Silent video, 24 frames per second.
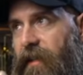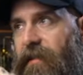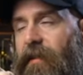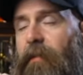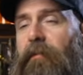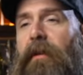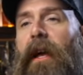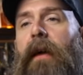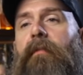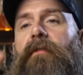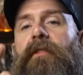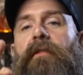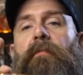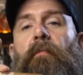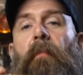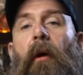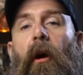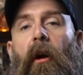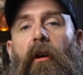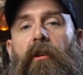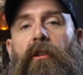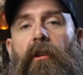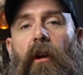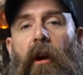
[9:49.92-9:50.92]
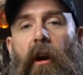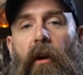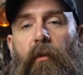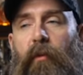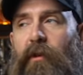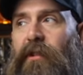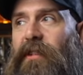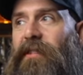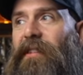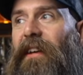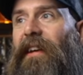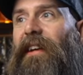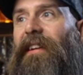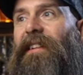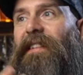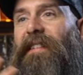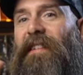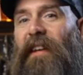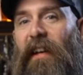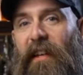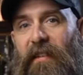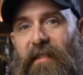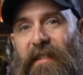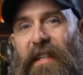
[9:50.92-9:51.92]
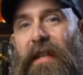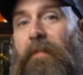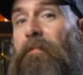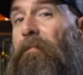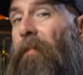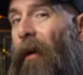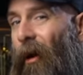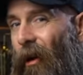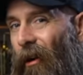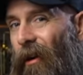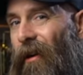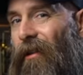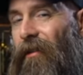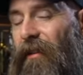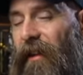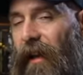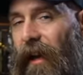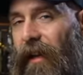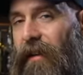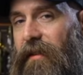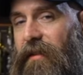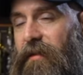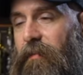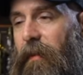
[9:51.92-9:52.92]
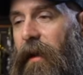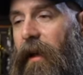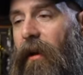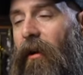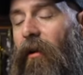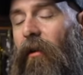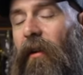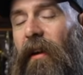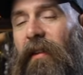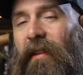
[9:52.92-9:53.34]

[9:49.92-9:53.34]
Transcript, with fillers: Like sometimes it's barnyard, which is like a dusty barn kind of smell.